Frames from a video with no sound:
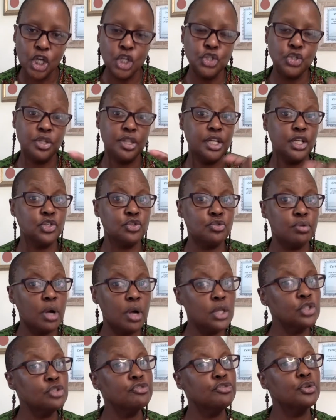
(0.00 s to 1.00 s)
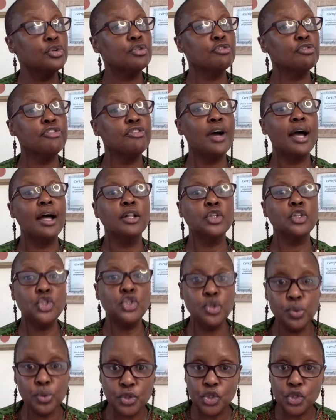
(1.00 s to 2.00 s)
to then transfer the file
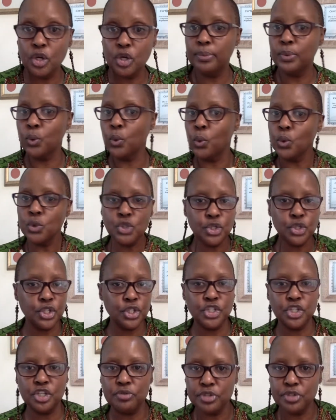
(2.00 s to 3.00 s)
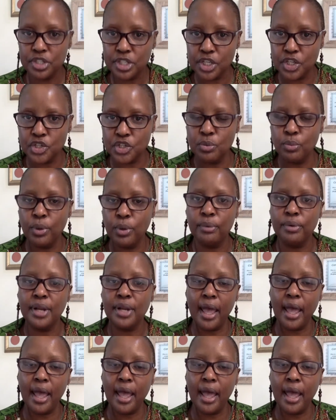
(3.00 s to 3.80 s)
to Durban or to the jurisdiction where it